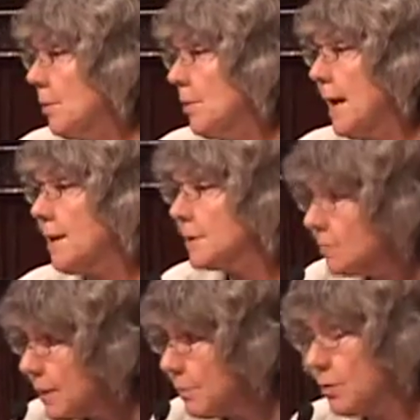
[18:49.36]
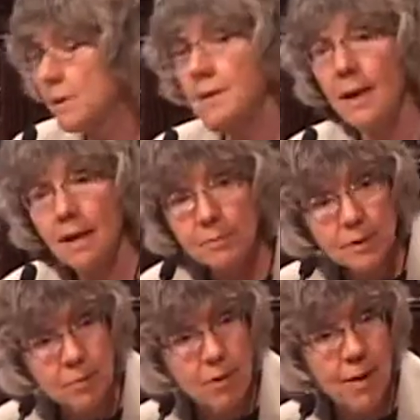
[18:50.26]
pronounce people's
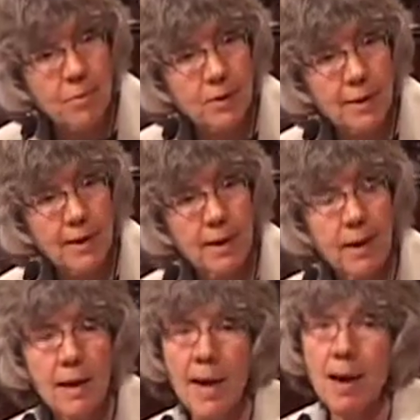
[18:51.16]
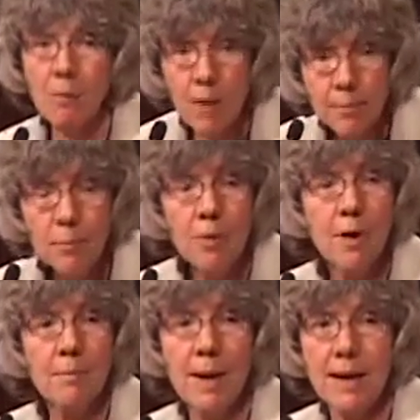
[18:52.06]
names properly. At one
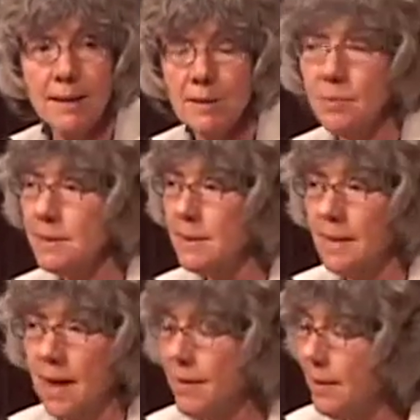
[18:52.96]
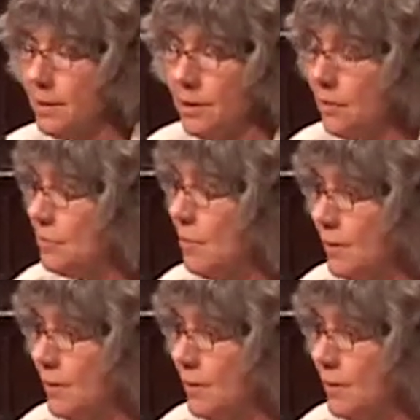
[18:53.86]
point, my husband said, I think you know